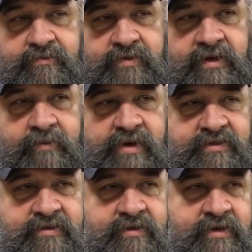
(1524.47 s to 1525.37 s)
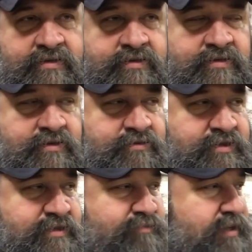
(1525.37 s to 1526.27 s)
So yeah, basically I just do
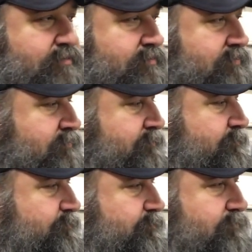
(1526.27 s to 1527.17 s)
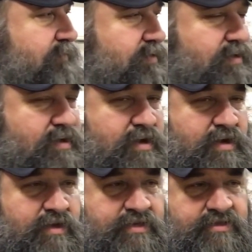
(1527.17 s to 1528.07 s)
sheet metal and
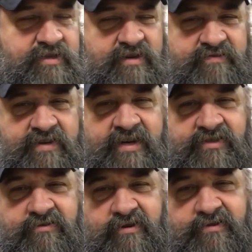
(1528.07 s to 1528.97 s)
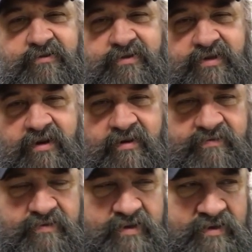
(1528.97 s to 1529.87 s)
light stuff, non-structural
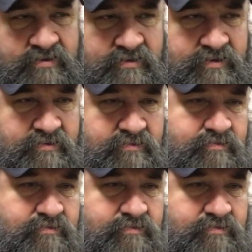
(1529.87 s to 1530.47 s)
stuff, you know, so it,